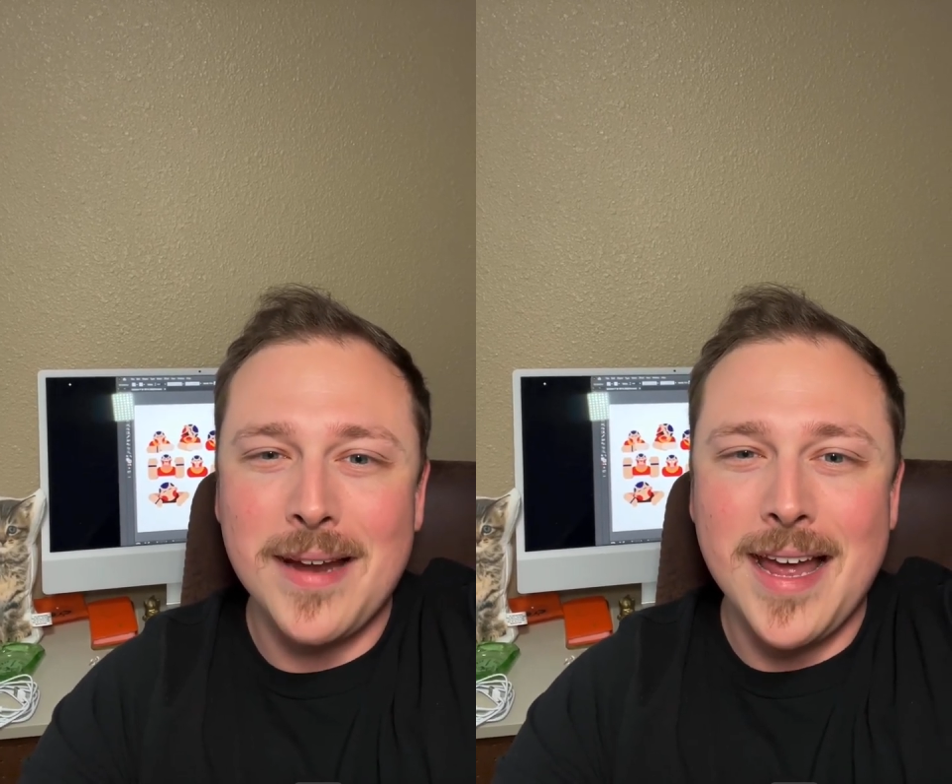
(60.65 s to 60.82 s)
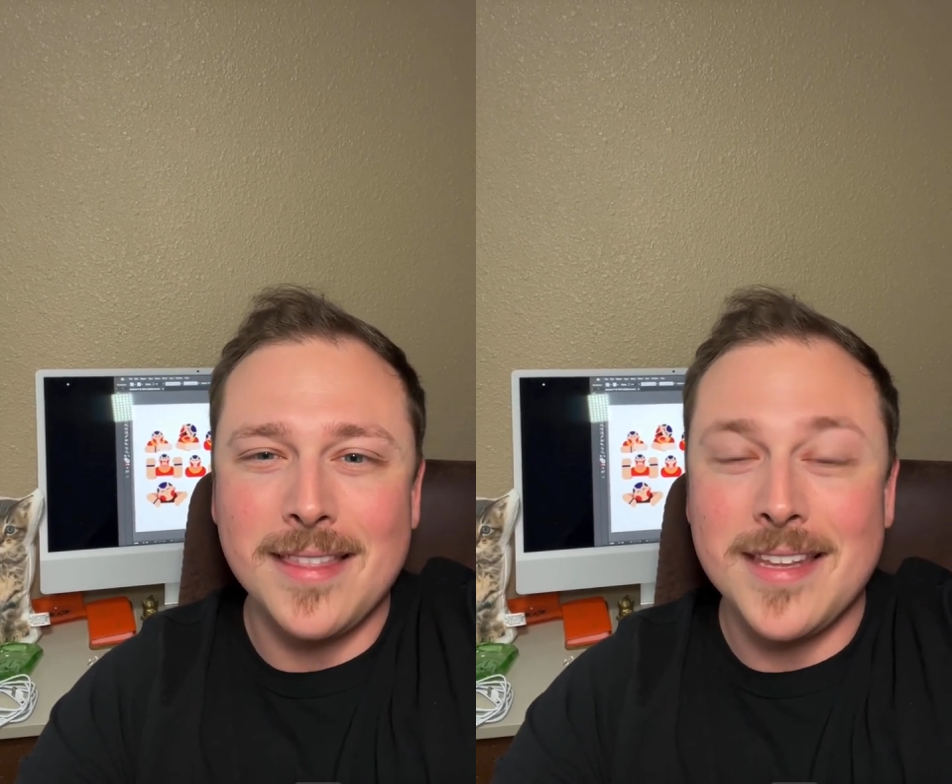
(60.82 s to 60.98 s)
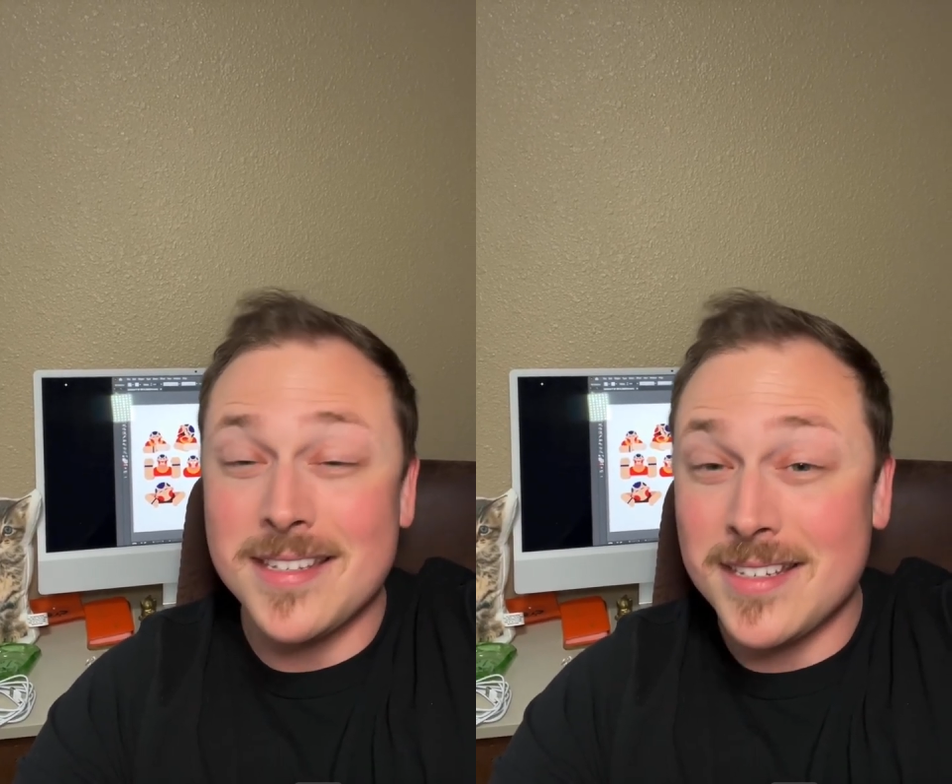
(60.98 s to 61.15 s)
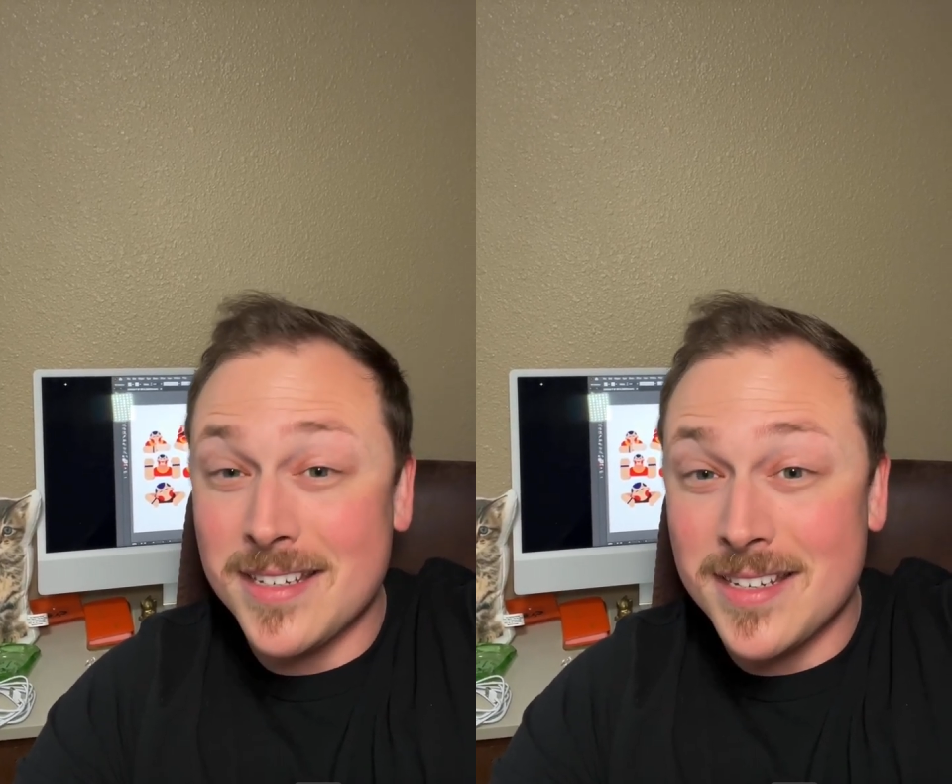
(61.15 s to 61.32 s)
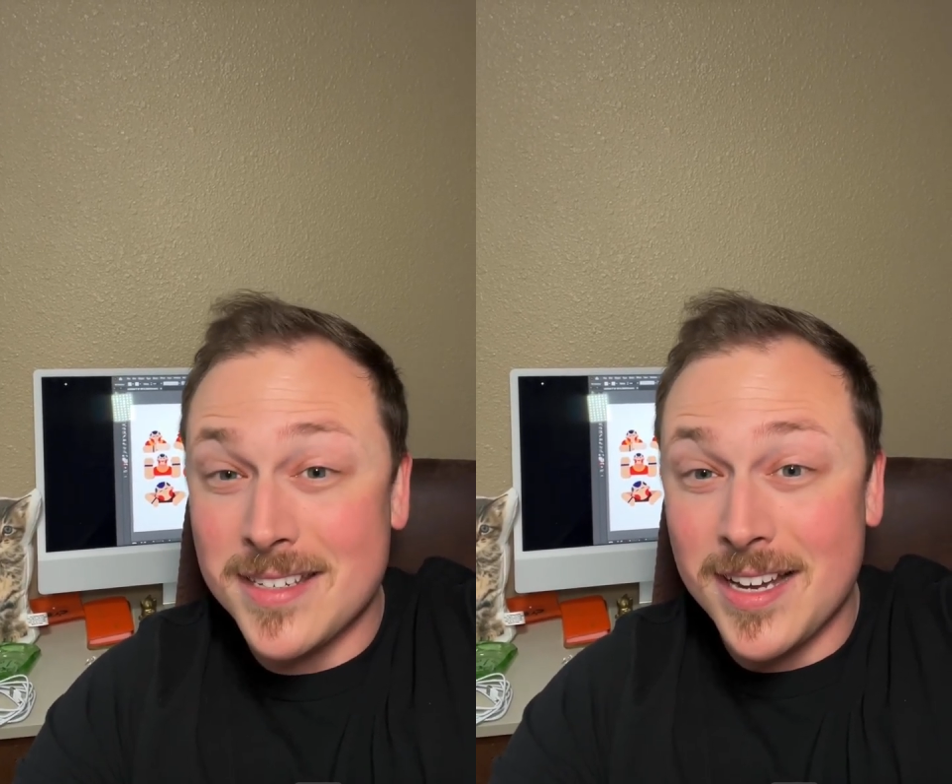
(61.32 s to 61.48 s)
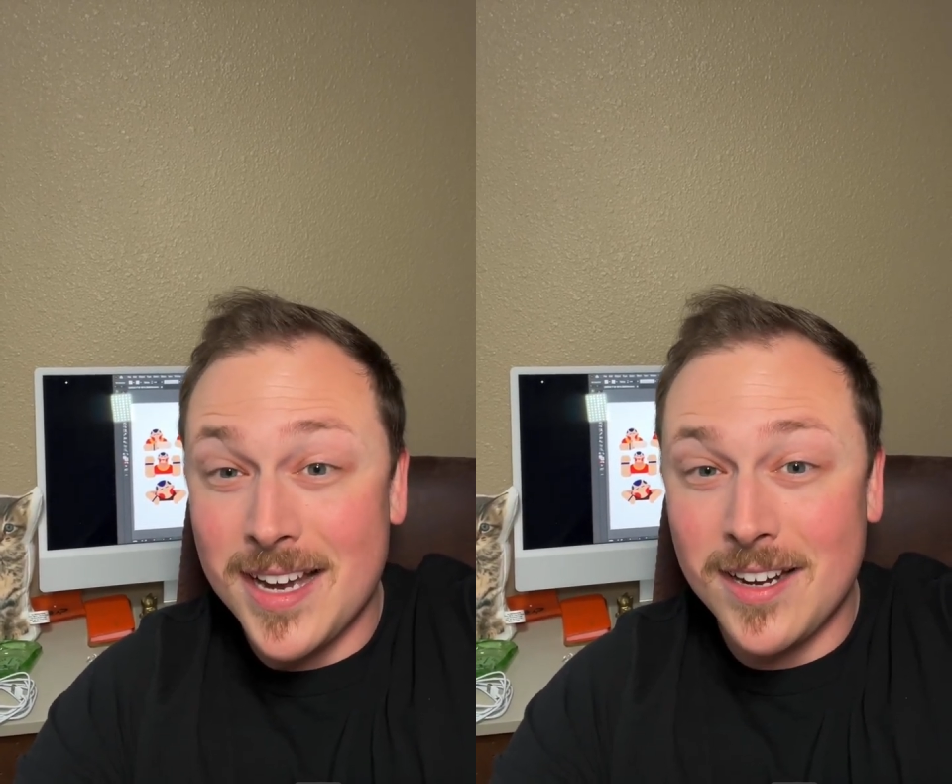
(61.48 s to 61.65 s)
path as a
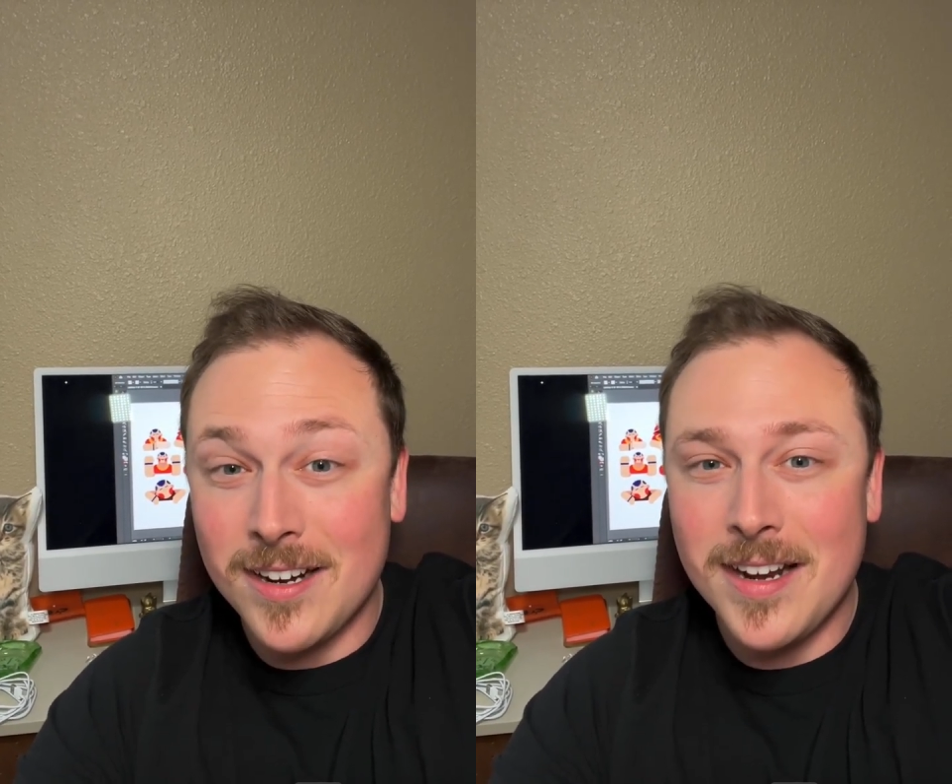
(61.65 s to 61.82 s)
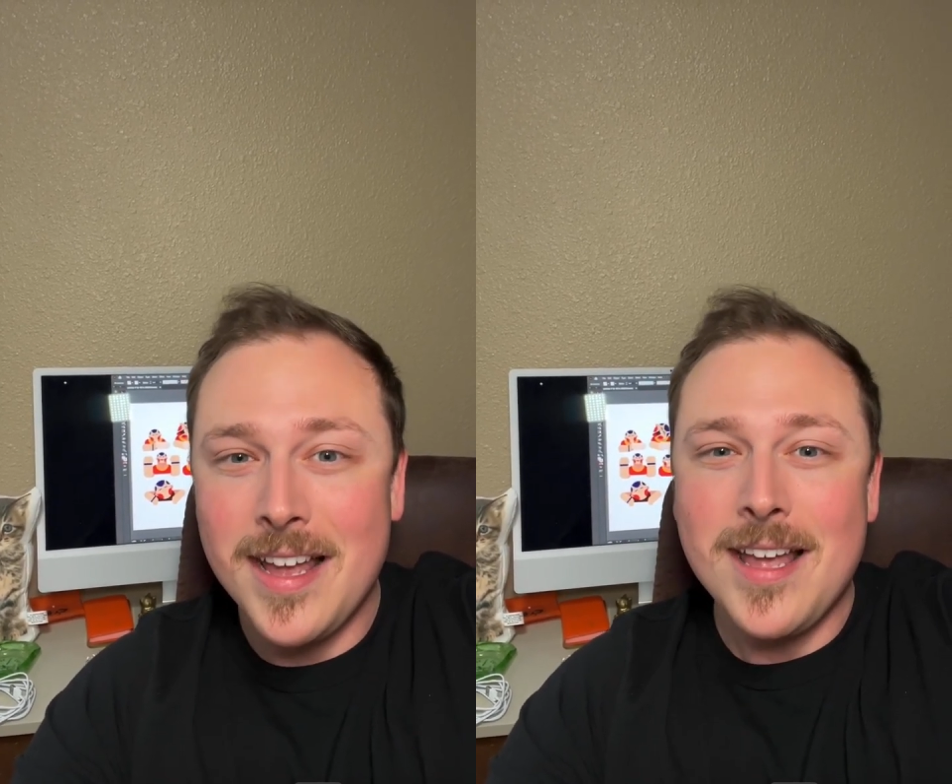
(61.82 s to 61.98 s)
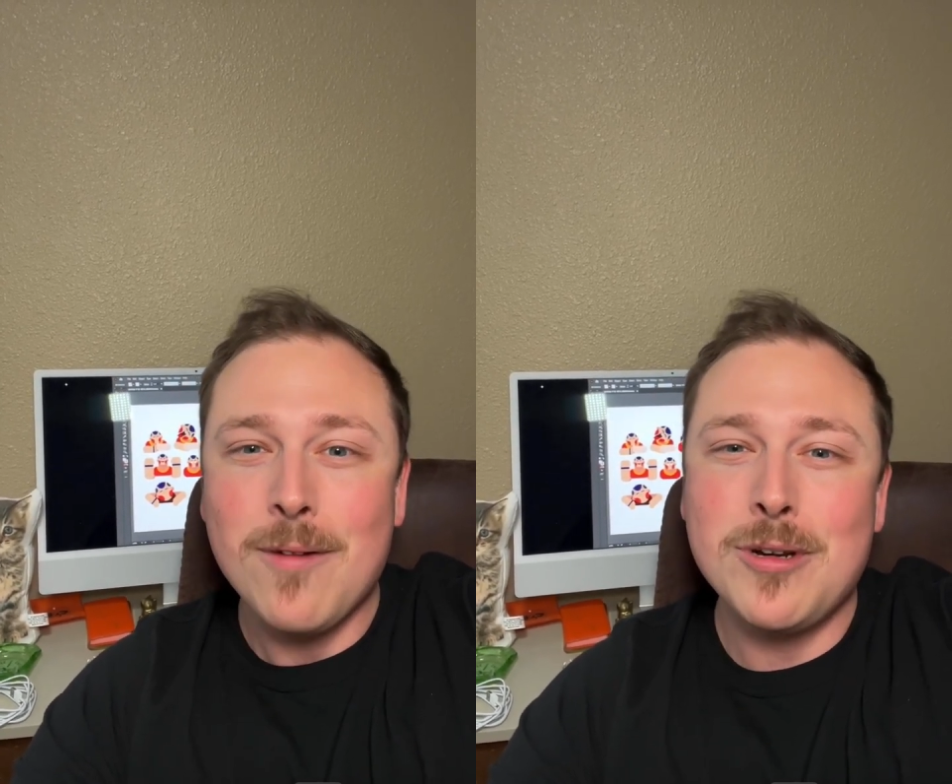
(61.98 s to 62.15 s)
designer,